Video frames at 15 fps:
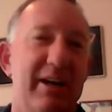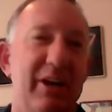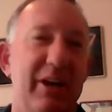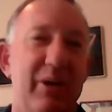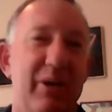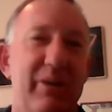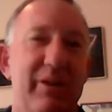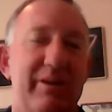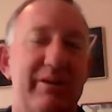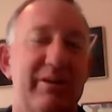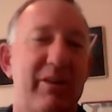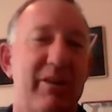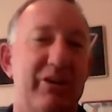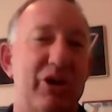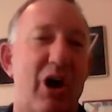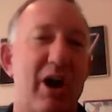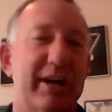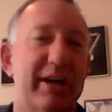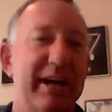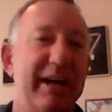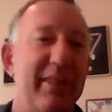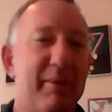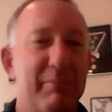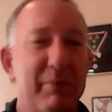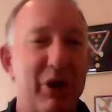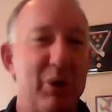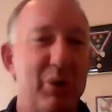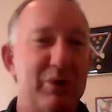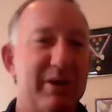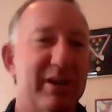you know, the talking in the
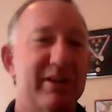boat